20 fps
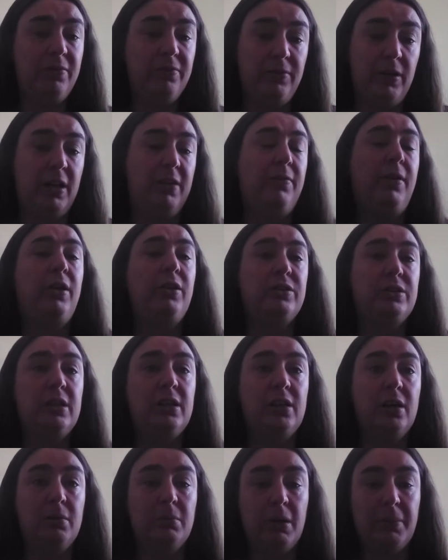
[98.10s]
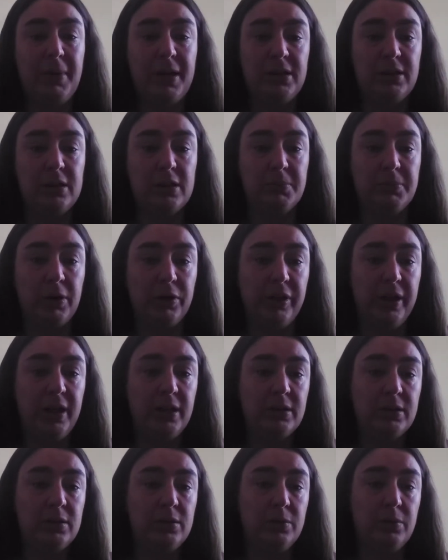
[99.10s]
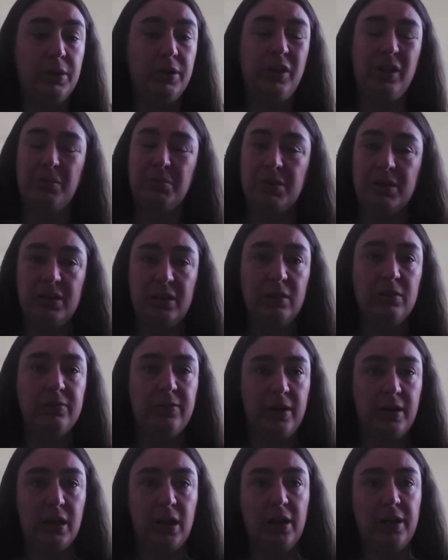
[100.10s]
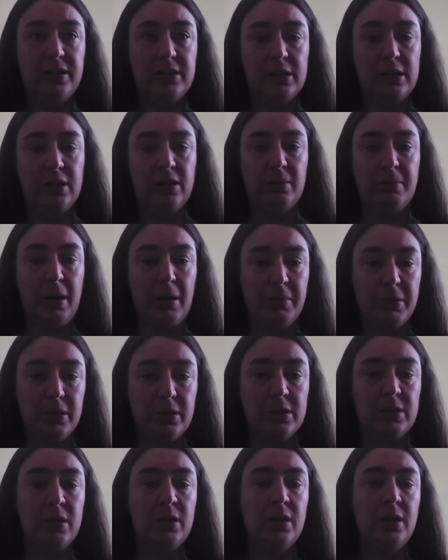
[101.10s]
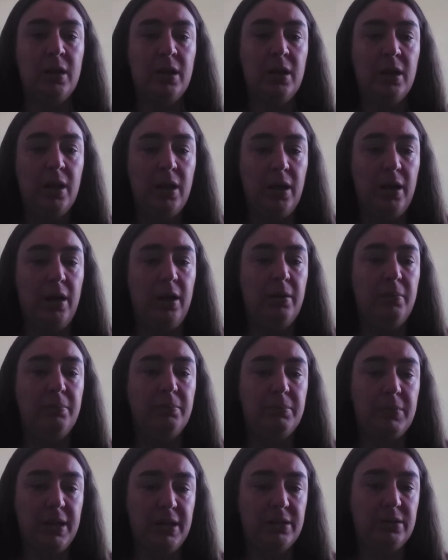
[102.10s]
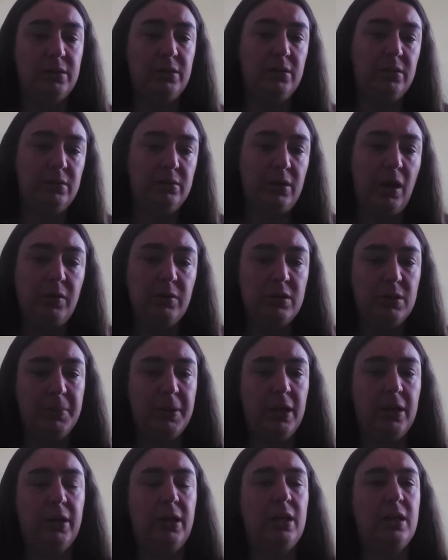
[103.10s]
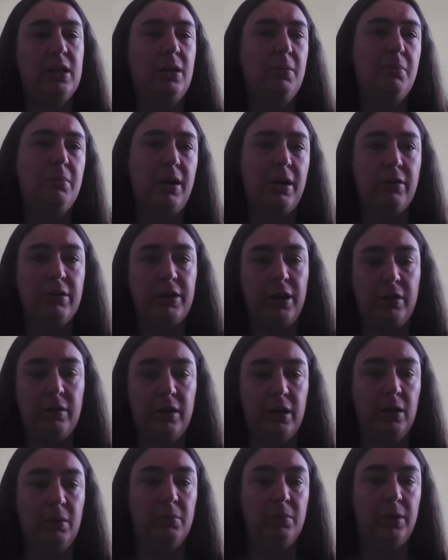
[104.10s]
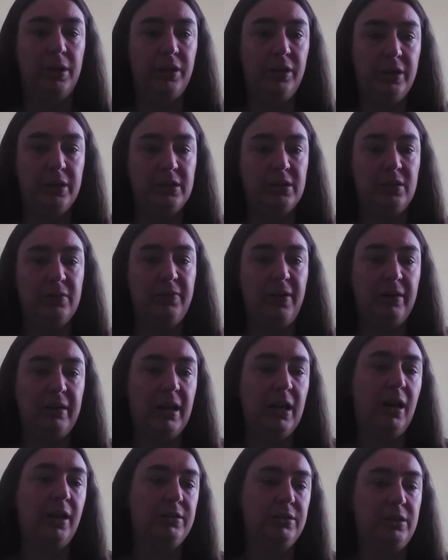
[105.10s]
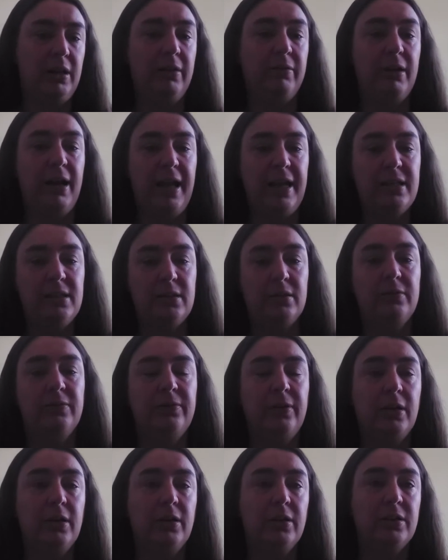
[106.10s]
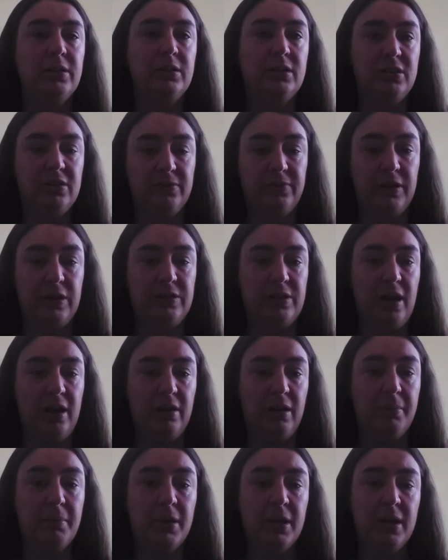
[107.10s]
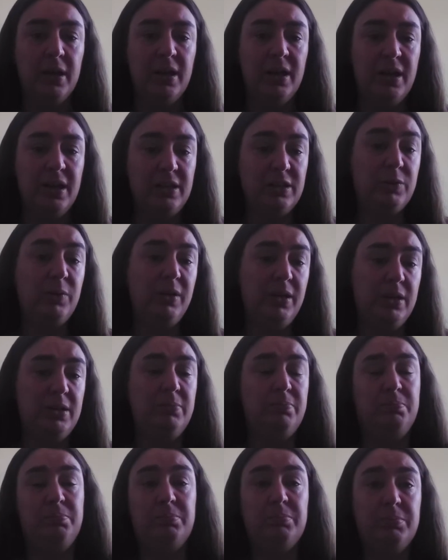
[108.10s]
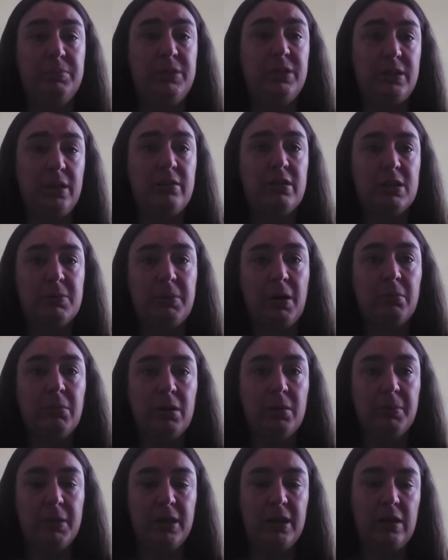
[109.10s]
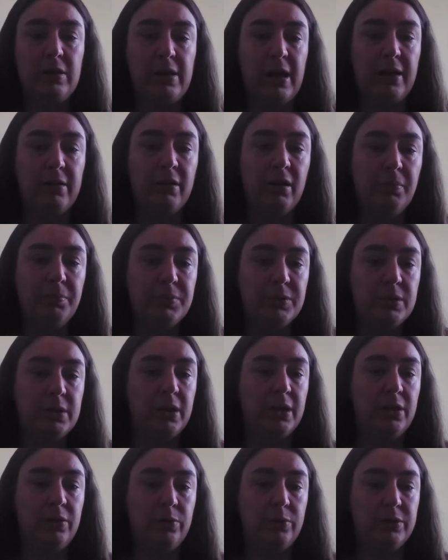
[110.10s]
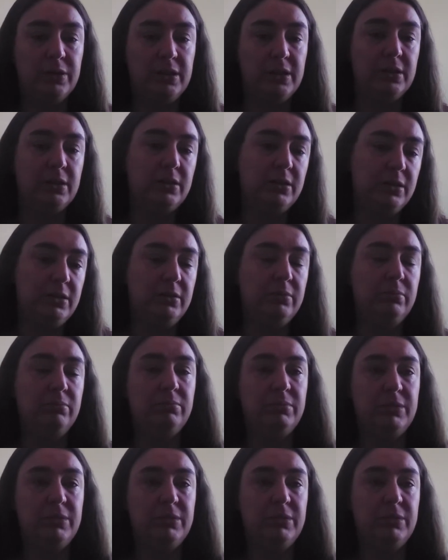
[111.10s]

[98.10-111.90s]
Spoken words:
to be fully focusing on my master's project, which I'm still finalising at the moment. It's going to be looking at microdochium, which is a very closely related fungus to fusarium. It's quite a serious problem in UK crops. It causes